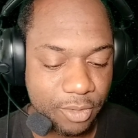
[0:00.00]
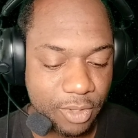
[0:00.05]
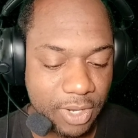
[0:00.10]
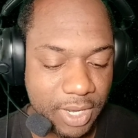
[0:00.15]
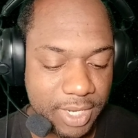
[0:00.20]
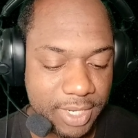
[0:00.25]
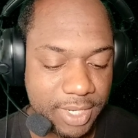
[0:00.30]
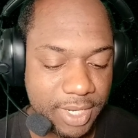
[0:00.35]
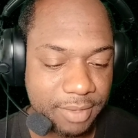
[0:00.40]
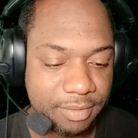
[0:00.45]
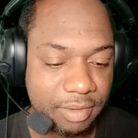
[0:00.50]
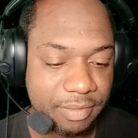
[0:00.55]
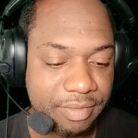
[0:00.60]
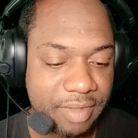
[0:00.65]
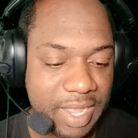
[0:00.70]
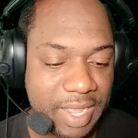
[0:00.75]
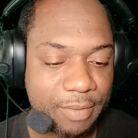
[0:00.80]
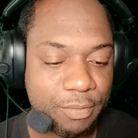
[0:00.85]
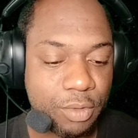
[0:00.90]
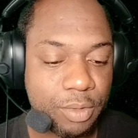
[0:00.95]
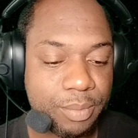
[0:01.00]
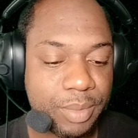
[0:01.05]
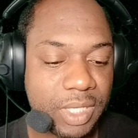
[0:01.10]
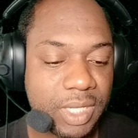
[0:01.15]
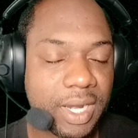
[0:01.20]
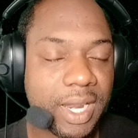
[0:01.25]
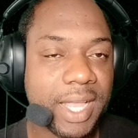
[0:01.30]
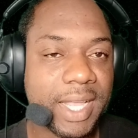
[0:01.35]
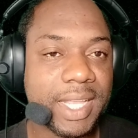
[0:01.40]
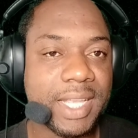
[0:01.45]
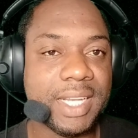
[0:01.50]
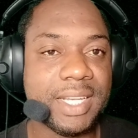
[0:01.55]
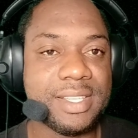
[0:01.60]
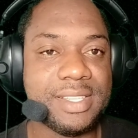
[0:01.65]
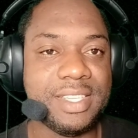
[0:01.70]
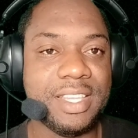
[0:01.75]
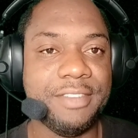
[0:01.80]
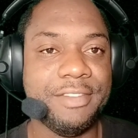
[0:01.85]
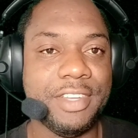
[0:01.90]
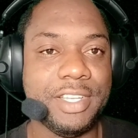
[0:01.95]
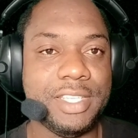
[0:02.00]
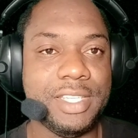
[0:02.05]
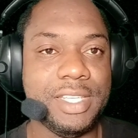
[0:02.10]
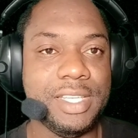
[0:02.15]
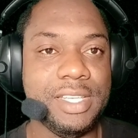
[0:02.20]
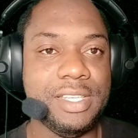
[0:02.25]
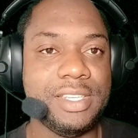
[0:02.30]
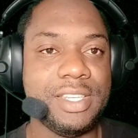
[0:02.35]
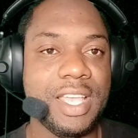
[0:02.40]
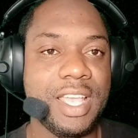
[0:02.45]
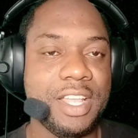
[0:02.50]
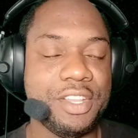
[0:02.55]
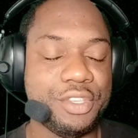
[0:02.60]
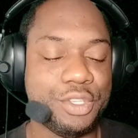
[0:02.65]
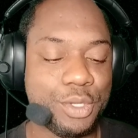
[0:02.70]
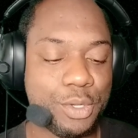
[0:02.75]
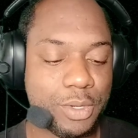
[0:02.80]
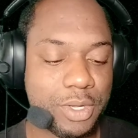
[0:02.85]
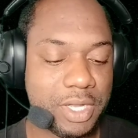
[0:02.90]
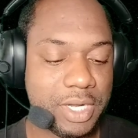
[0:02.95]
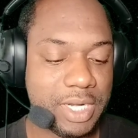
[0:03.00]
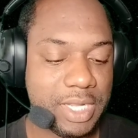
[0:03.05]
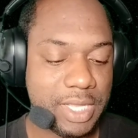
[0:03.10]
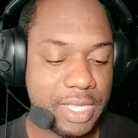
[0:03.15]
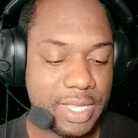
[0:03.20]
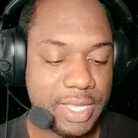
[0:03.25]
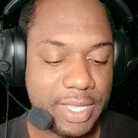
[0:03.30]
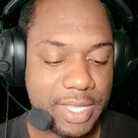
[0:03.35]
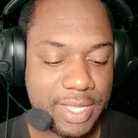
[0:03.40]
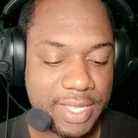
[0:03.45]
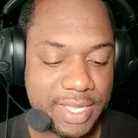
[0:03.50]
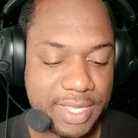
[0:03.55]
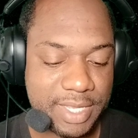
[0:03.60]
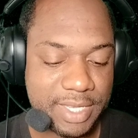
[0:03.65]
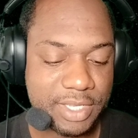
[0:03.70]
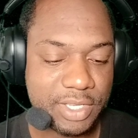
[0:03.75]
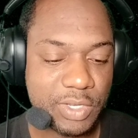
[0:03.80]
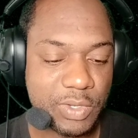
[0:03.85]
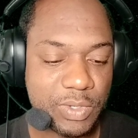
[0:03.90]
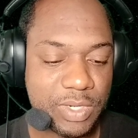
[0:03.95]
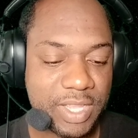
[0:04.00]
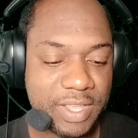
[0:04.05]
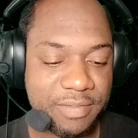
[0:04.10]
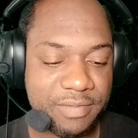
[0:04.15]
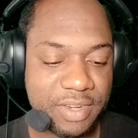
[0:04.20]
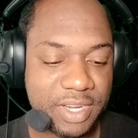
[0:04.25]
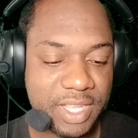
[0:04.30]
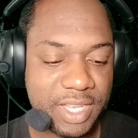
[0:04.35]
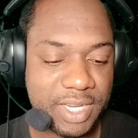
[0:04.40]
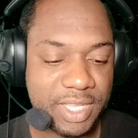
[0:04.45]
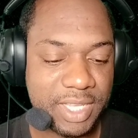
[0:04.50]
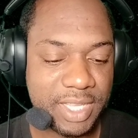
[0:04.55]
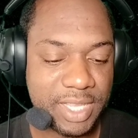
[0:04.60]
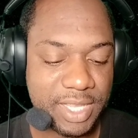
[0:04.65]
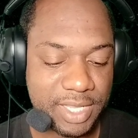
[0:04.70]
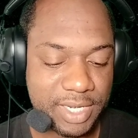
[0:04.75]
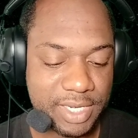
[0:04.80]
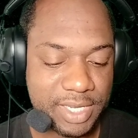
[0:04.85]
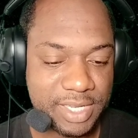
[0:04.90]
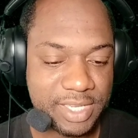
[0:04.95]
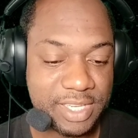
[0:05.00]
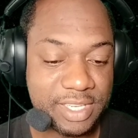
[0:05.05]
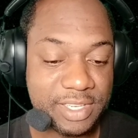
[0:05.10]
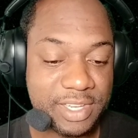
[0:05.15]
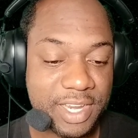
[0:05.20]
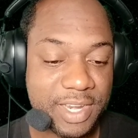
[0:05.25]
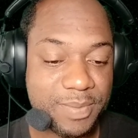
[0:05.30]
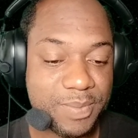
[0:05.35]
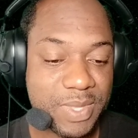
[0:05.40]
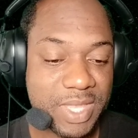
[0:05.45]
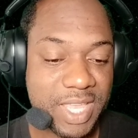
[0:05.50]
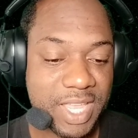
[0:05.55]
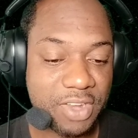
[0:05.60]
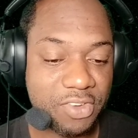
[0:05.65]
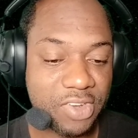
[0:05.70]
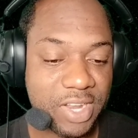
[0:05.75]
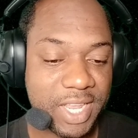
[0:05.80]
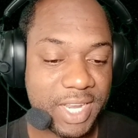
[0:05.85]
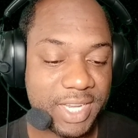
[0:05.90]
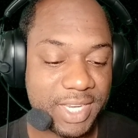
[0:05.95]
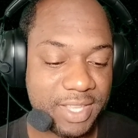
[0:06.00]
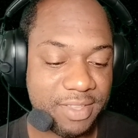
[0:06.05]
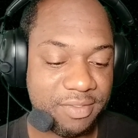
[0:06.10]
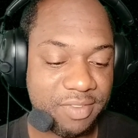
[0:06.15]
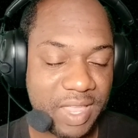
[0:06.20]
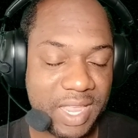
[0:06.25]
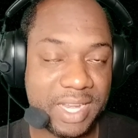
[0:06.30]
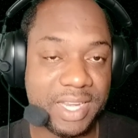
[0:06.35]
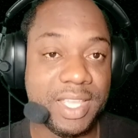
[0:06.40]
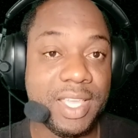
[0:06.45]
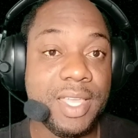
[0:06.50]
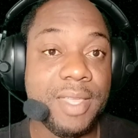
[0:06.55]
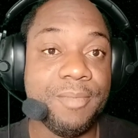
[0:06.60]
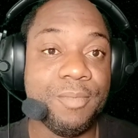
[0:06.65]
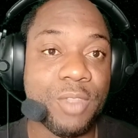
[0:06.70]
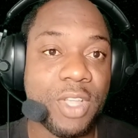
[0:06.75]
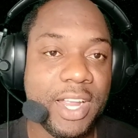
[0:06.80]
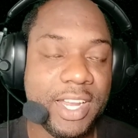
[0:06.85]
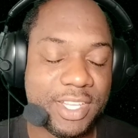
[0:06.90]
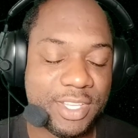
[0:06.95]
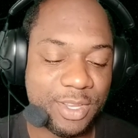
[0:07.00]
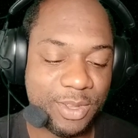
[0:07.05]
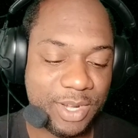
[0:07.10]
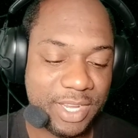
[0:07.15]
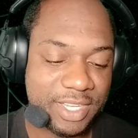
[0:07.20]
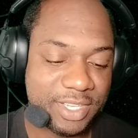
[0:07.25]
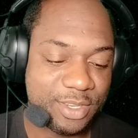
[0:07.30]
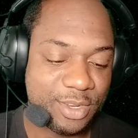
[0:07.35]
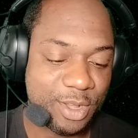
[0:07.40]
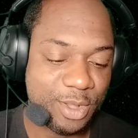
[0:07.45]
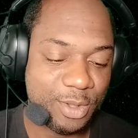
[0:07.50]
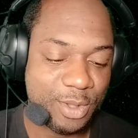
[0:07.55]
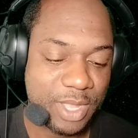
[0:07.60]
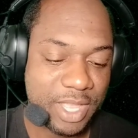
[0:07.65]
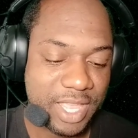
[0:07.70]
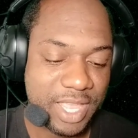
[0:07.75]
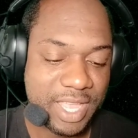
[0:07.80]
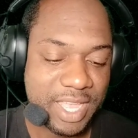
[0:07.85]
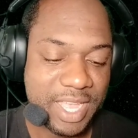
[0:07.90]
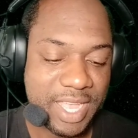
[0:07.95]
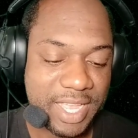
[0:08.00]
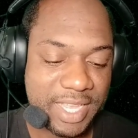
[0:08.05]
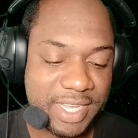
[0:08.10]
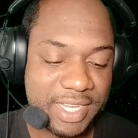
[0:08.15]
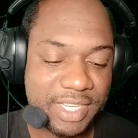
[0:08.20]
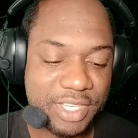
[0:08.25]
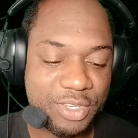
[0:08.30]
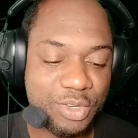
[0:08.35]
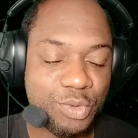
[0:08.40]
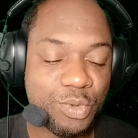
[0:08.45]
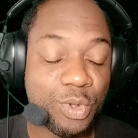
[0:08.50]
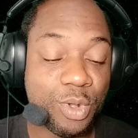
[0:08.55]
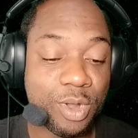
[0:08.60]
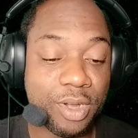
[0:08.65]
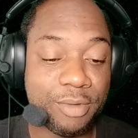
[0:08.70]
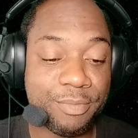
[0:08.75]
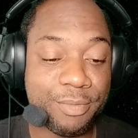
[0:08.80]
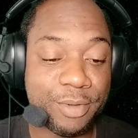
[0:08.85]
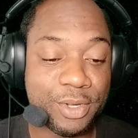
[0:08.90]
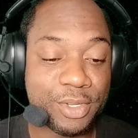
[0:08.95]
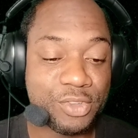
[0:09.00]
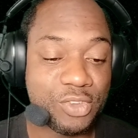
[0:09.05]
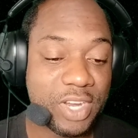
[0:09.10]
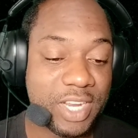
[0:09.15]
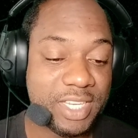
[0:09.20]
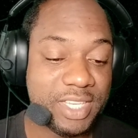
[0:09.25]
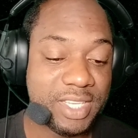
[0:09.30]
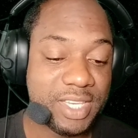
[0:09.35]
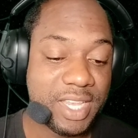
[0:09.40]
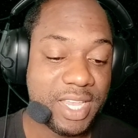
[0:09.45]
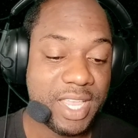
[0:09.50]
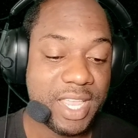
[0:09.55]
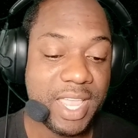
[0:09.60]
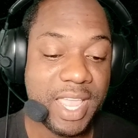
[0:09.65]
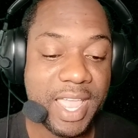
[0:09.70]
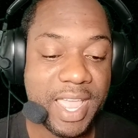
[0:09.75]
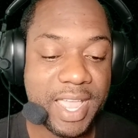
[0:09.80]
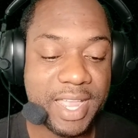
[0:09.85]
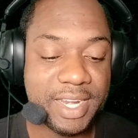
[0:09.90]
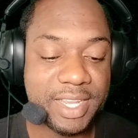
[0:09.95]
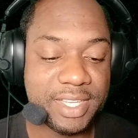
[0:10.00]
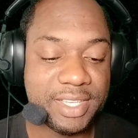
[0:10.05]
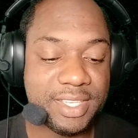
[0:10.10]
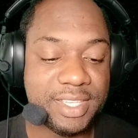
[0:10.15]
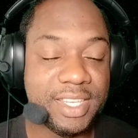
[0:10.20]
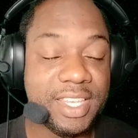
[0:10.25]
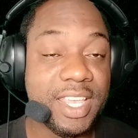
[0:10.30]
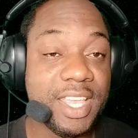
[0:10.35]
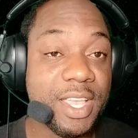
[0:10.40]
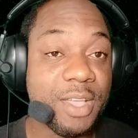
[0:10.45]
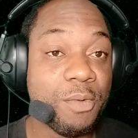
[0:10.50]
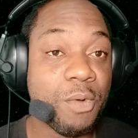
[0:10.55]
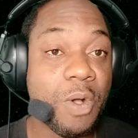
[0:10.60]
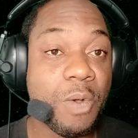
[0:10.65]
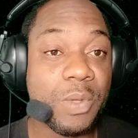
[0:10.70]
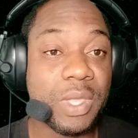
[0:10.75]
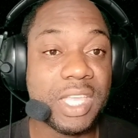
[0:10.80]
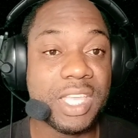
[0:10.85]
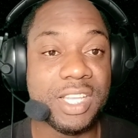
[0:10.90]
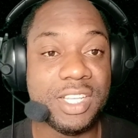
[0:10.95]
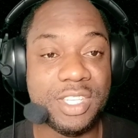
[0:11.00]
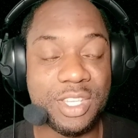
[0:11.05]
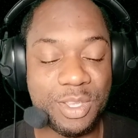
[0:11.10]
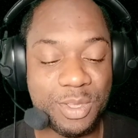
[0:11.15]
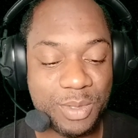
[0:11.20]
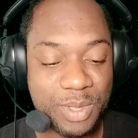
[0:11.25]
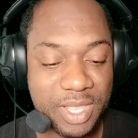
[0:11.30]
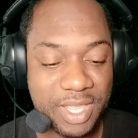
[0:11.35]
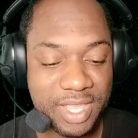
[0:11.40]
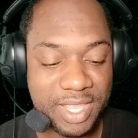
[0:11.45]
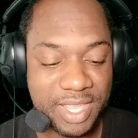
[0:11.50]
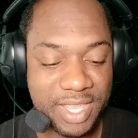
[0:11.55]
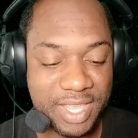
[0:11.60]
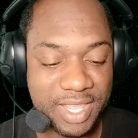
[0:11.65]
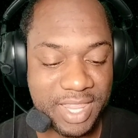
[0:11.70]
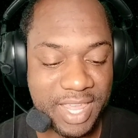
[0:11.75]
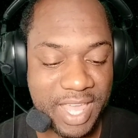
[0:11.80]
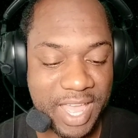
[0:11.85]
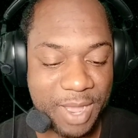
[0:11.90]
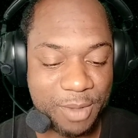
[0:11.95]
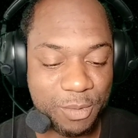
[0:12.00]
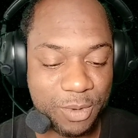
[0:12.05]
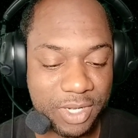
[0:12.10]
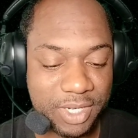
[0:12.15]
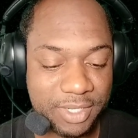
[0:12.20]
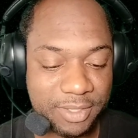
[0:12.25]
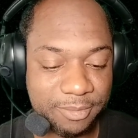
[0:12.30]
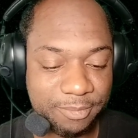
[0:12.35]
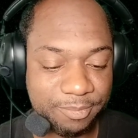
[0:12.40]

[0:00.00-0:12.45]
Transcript: Right, level 5 will be like in the 70s and so on uh, so definitely this is going to be a great event all right so let's go uh, into our first race and see what we could do in that one